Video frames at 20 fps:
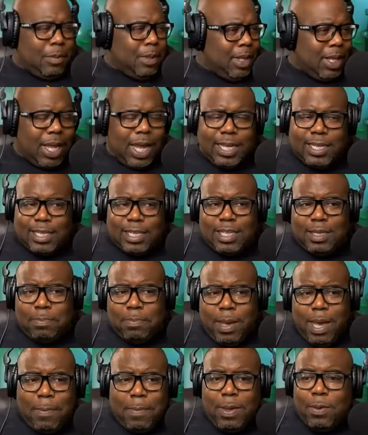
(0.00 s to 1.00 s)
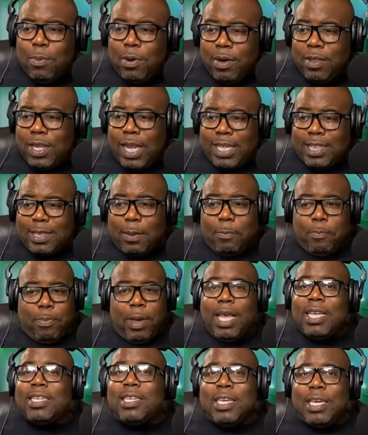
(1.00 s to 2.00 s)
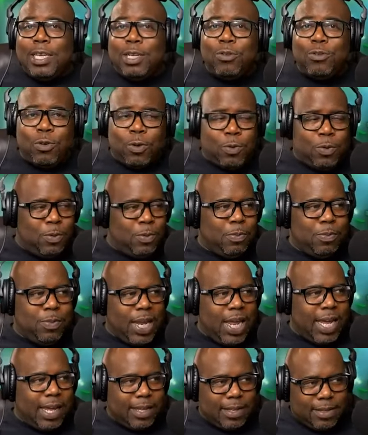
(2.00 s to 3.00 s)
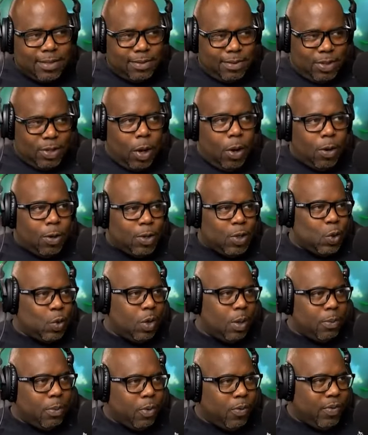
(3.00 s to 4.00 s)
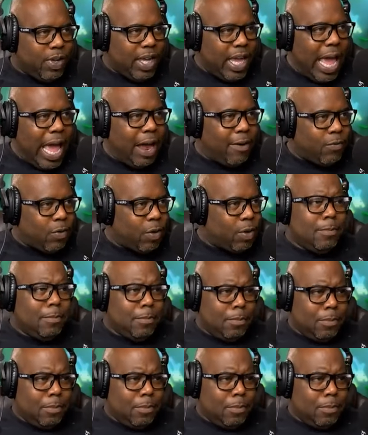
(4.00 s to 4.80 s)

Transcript: Guys, this may be one of, like, the best intro, like, songs to a movie ever.